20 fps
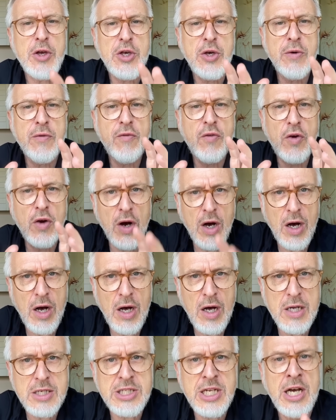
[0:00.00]
you've
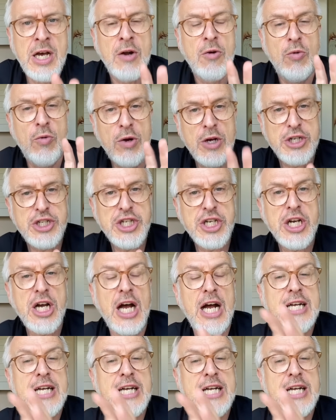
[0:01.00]
got Russia